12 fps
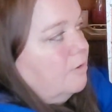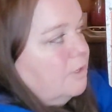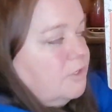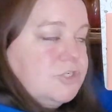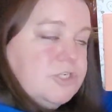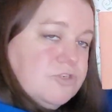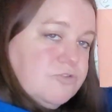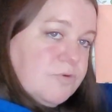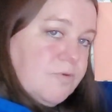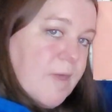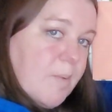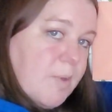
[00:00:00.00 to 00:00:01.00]
and she drew
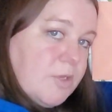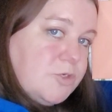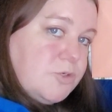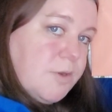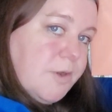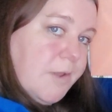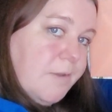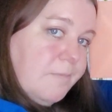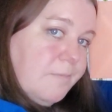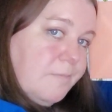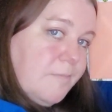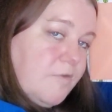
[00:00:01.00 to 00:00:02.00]
that picture in it.
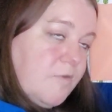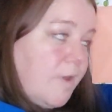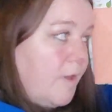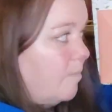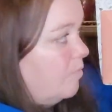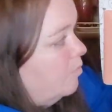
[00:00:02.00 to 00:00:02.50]
So I kept the